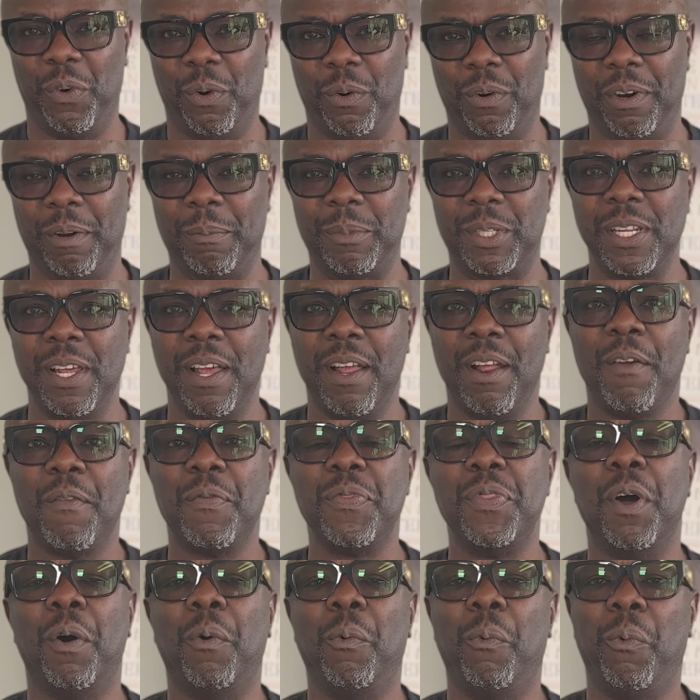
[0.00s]
forms.
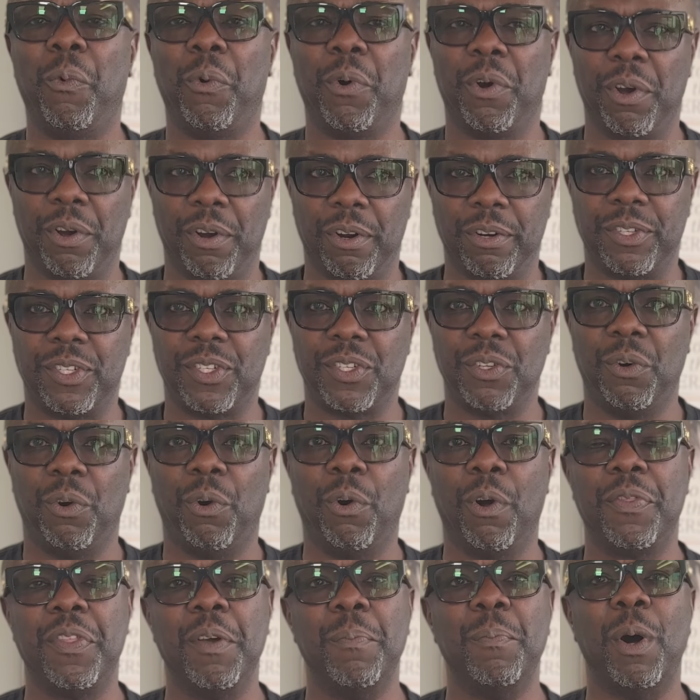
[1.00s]
The worst
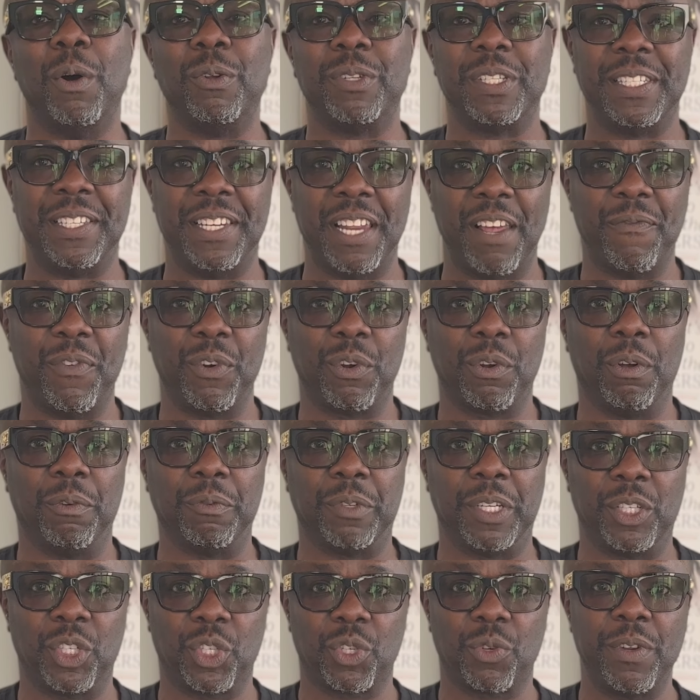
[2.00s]
or the most
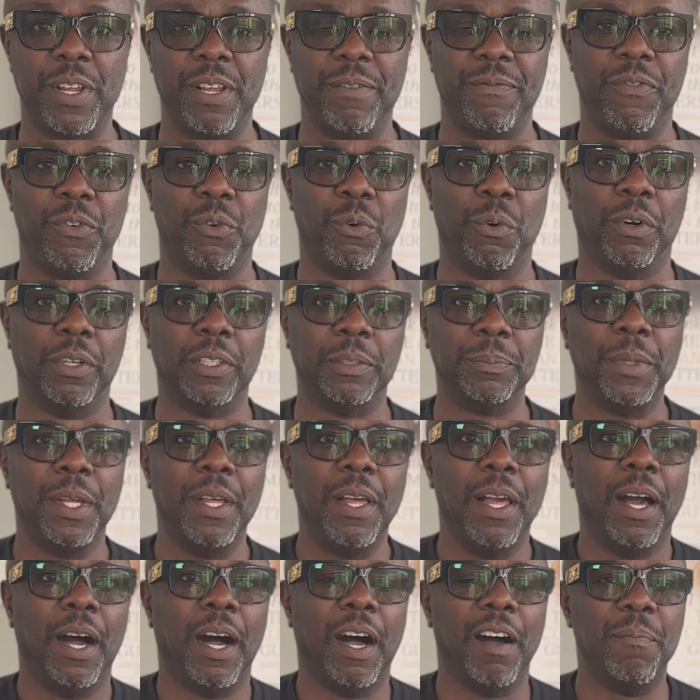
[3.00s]
difficult to treat form
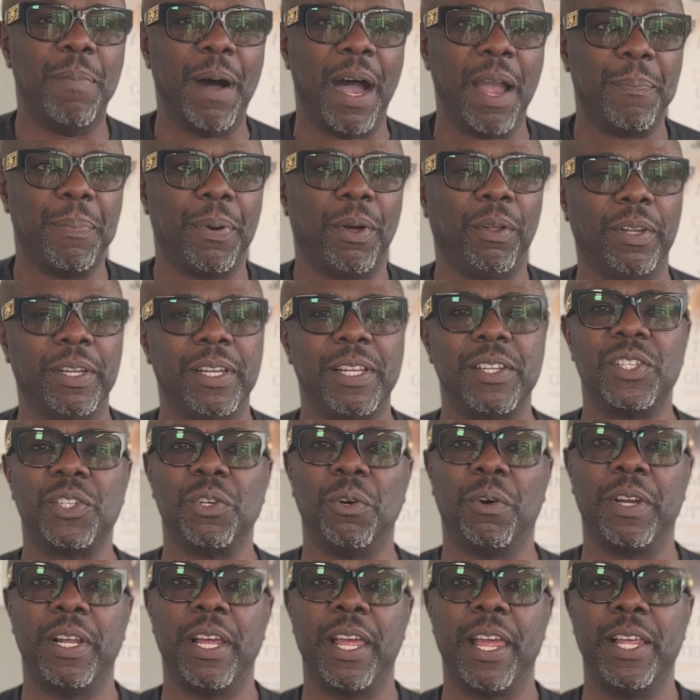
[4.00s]
of bipolar
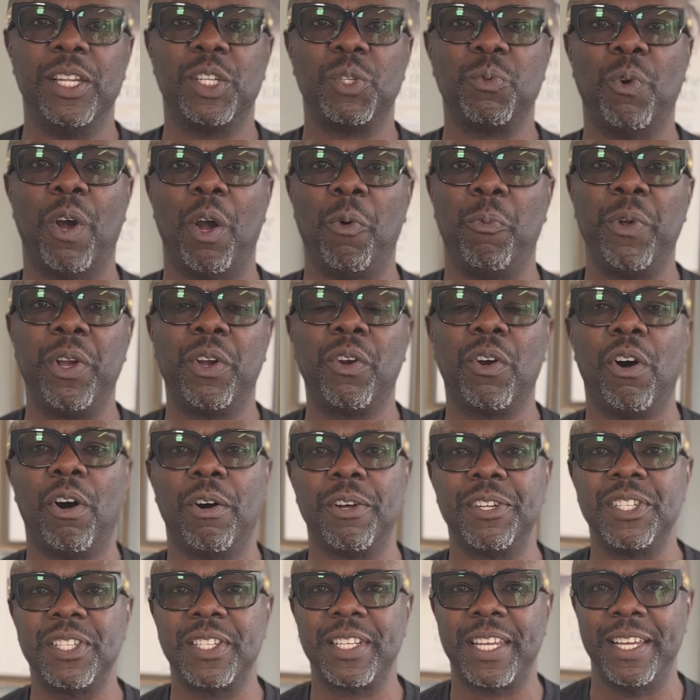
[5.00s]
disorder is what we
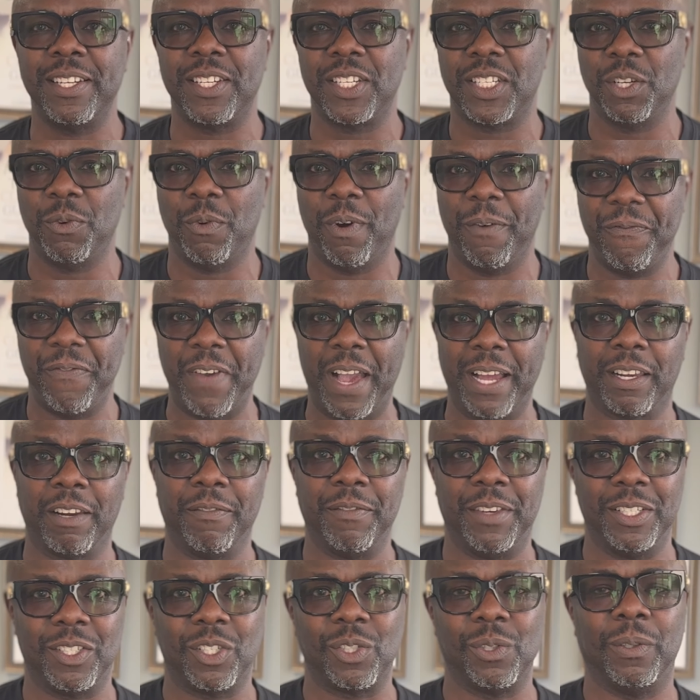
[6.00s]
call
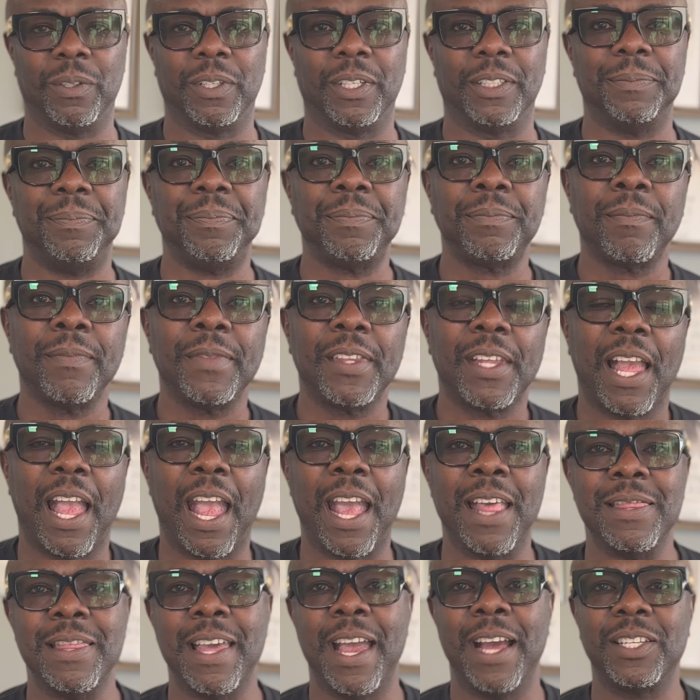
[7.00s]
schizoaffective disorder.
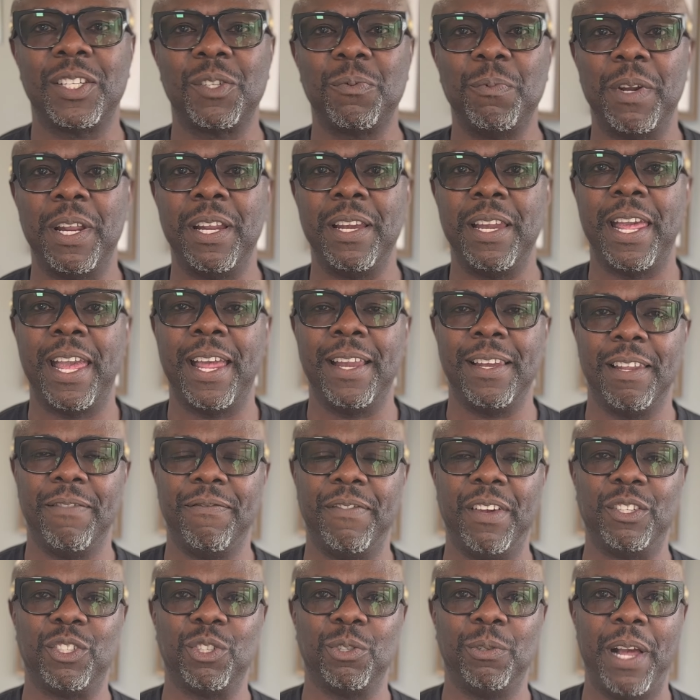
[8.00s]
And that's when an
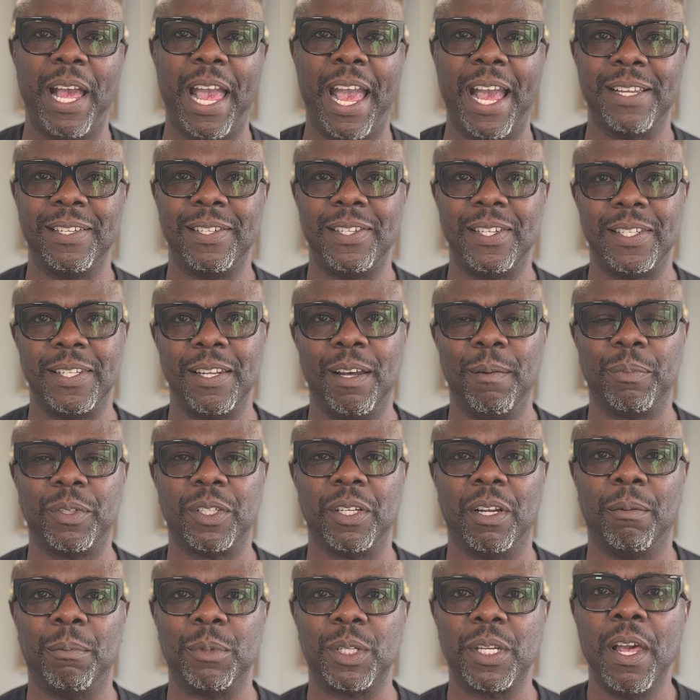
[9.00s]
individual has
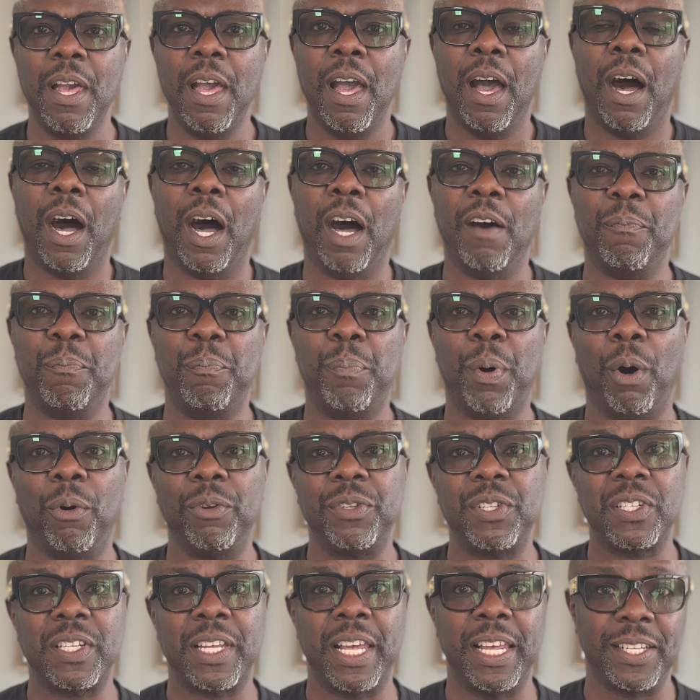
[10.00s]
symptoms of
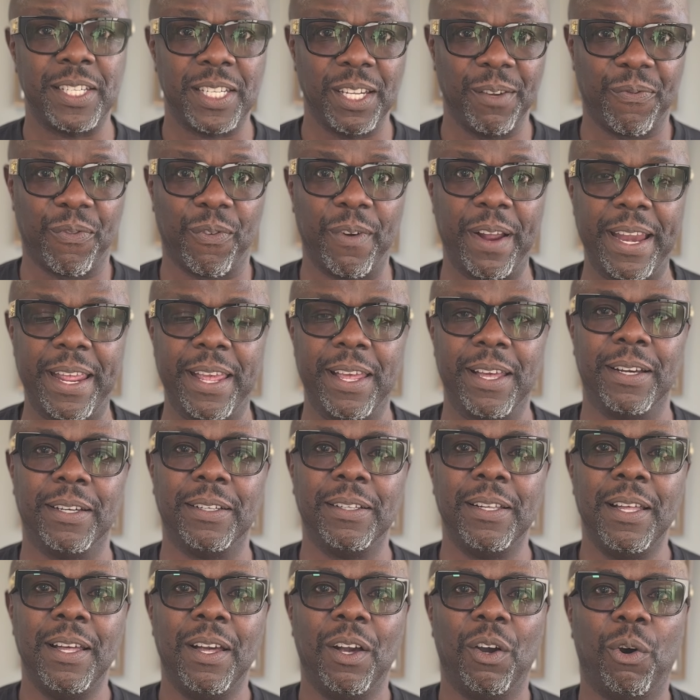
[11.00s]
both schizophrenia
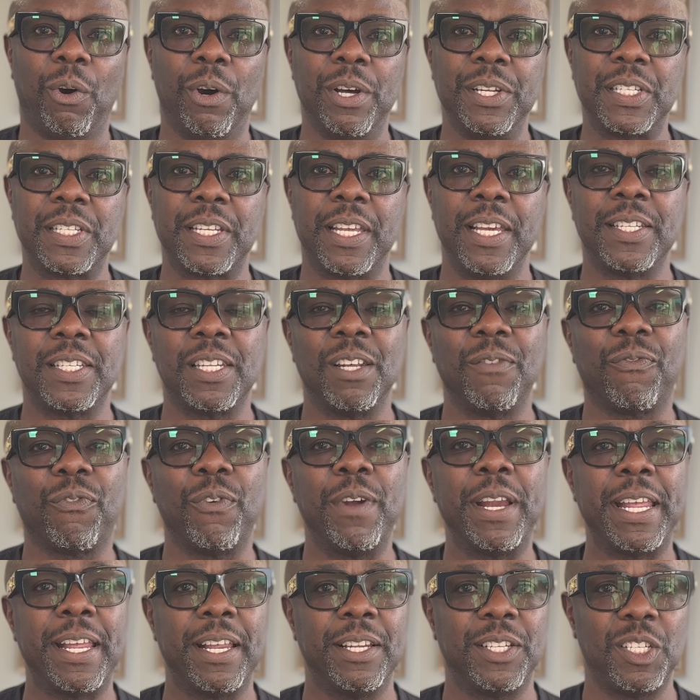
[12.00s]
or
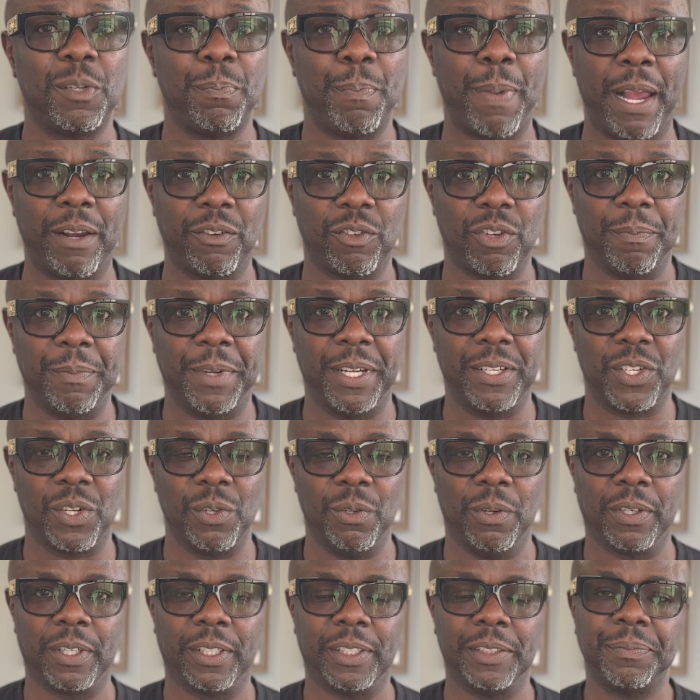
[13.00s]
schizophrenia spectrum
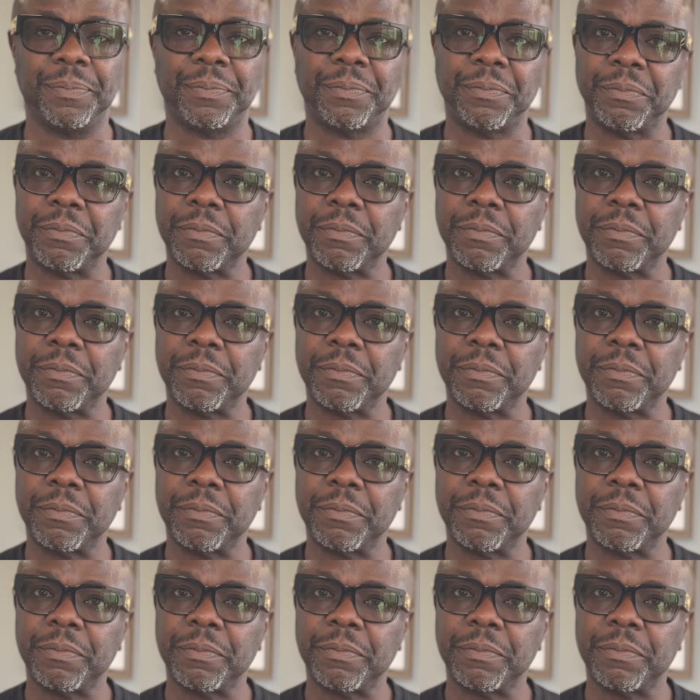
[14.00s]
disorder